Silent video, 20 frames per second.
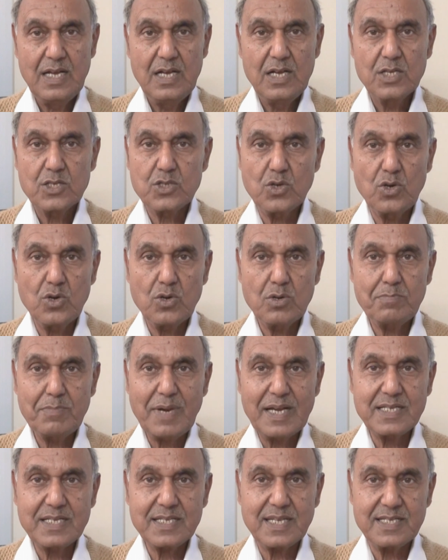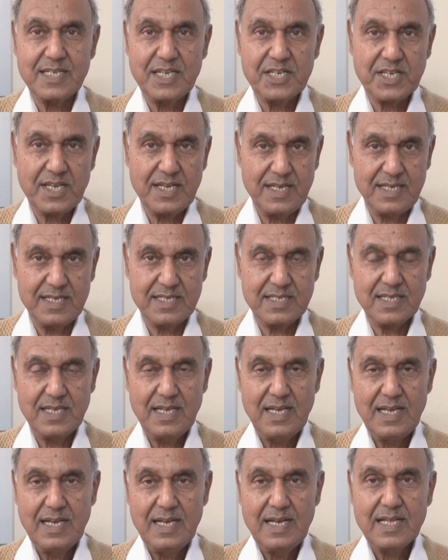So my suggestion is
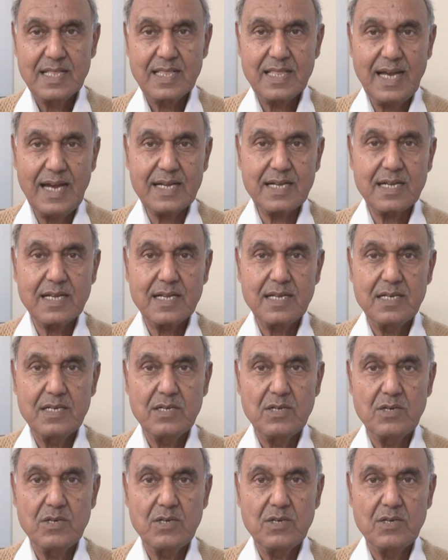that